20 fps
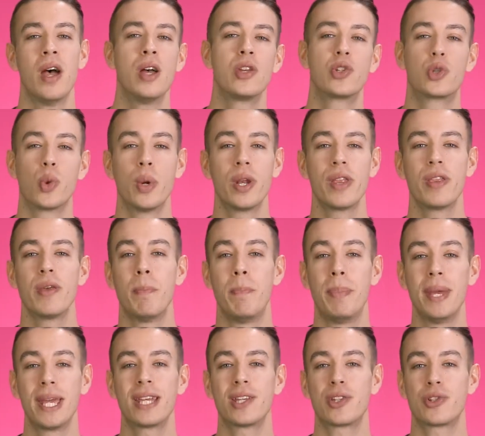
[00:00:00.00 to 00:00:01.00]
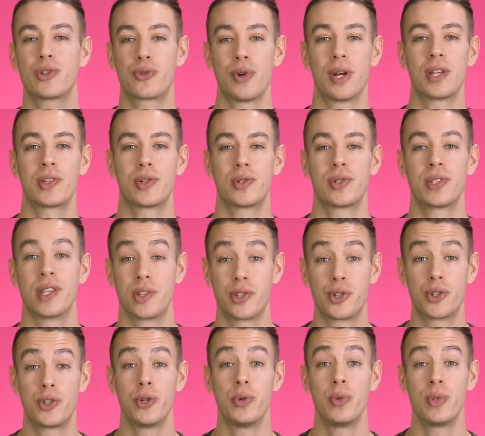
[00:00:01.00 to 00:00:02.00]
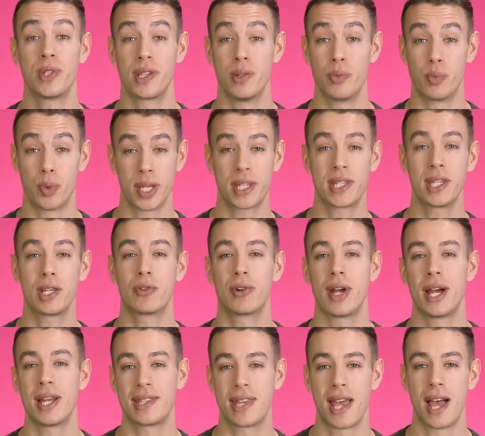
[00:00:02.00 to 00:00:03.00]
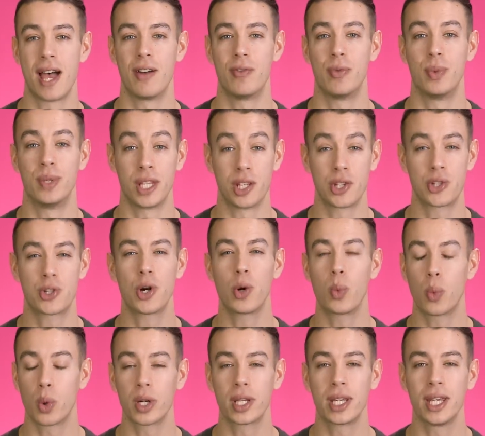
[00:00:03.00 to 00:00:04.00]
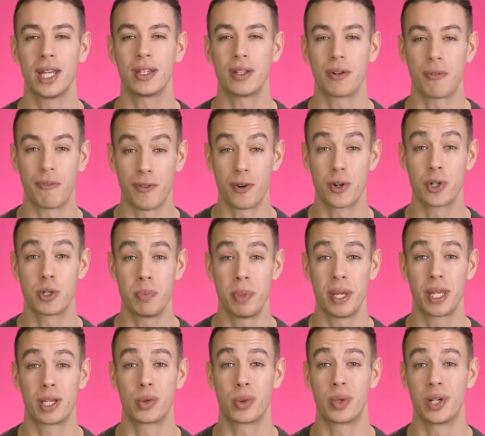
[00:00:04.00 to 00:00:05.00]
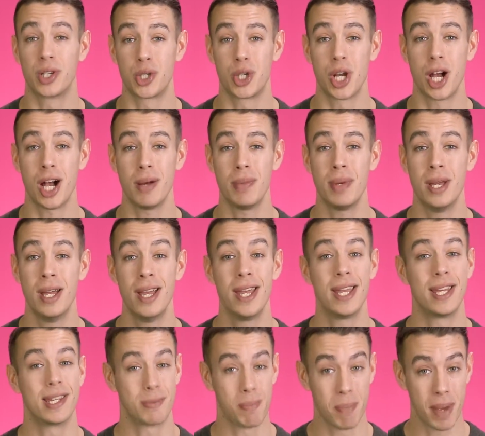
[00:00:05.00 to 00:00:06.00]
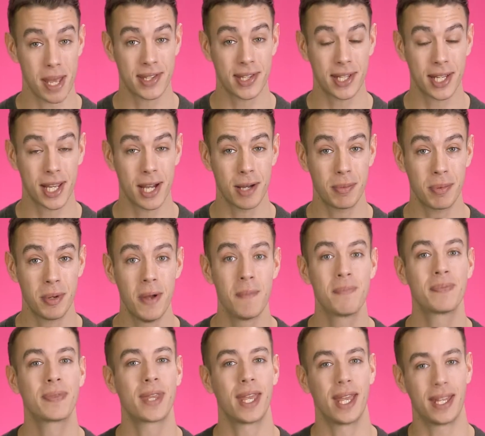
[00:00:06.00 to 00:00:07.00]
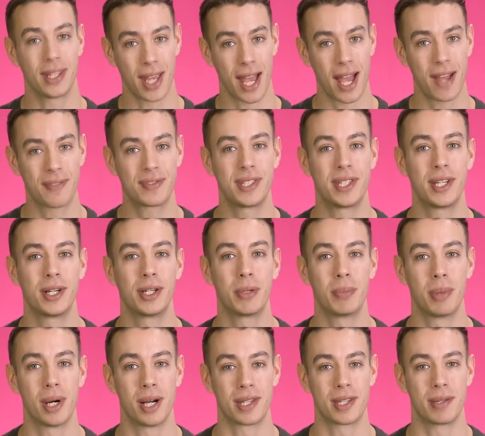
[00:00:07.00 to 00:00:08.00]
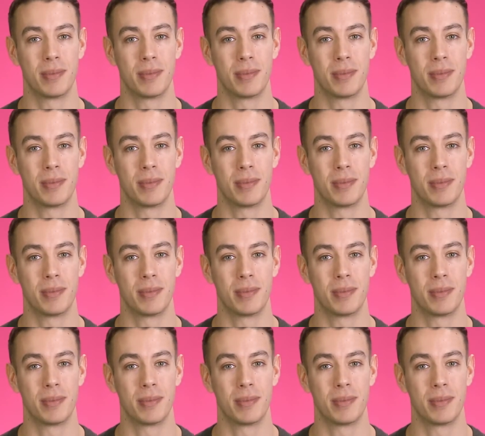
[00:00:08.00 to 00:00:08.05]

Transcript: So one of the biggest stressors that students and recent grads have when they start working at their first big career job is messing up, and you have to tell your boss